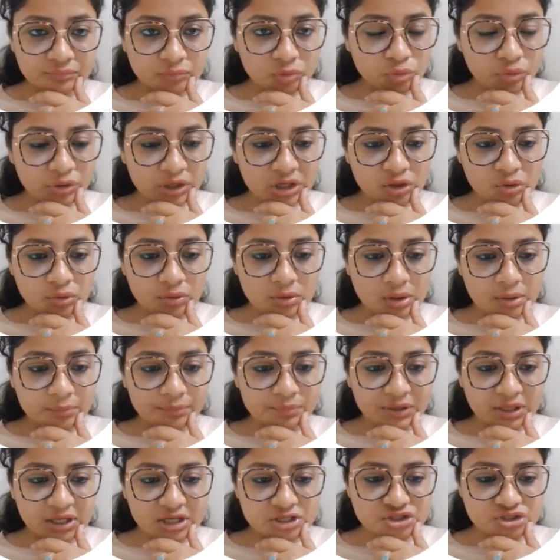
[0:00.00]
Okay, no
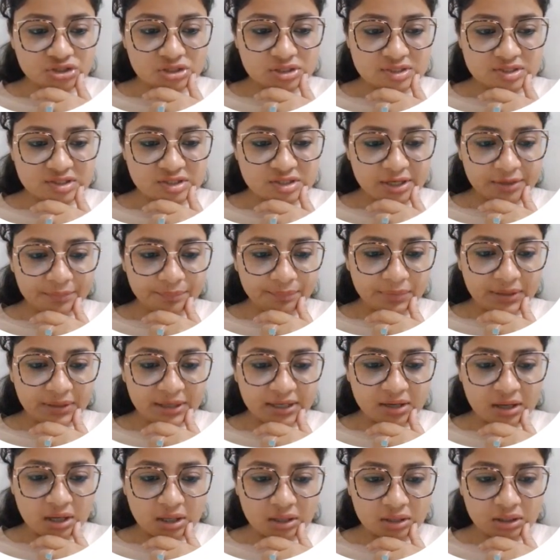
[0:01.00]
complication is there,
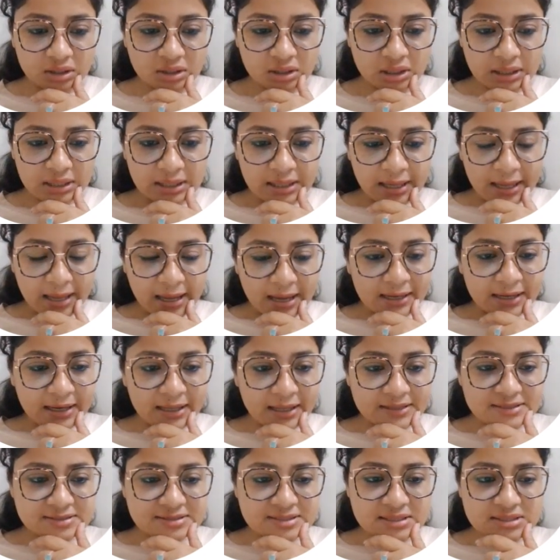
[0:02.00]
plain arc, and
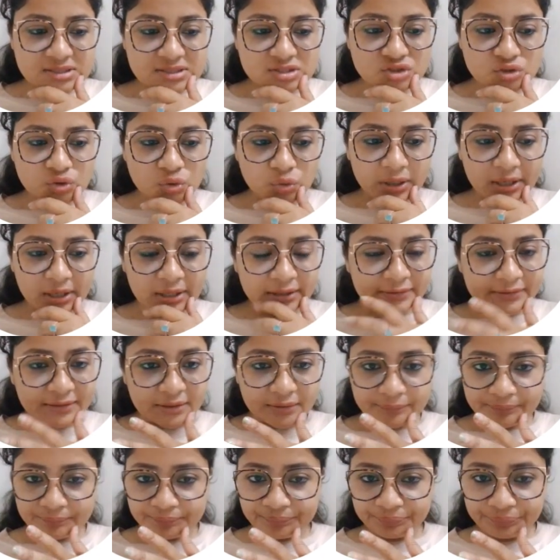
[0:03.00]
hence there is no delta.
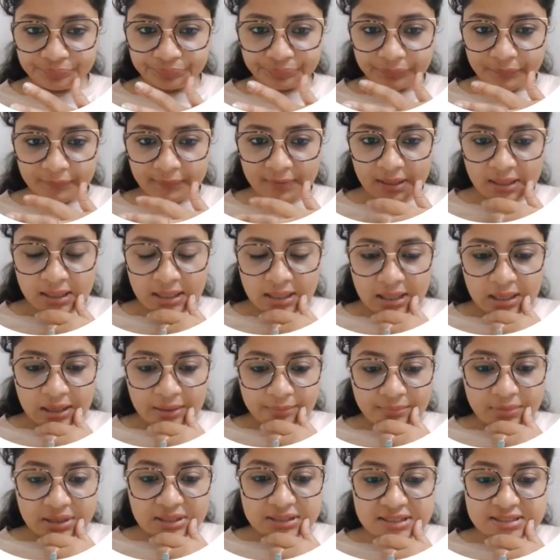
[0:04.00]

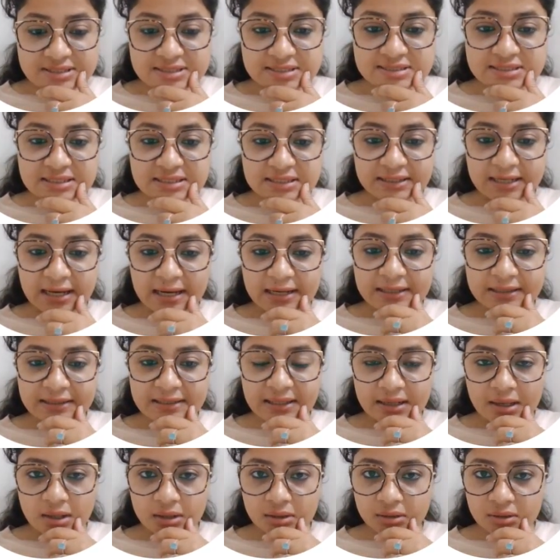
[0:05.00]
But this is a
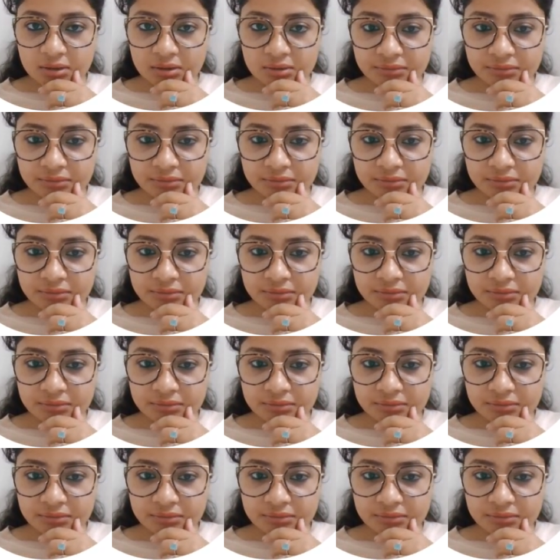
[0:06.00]
tented arc.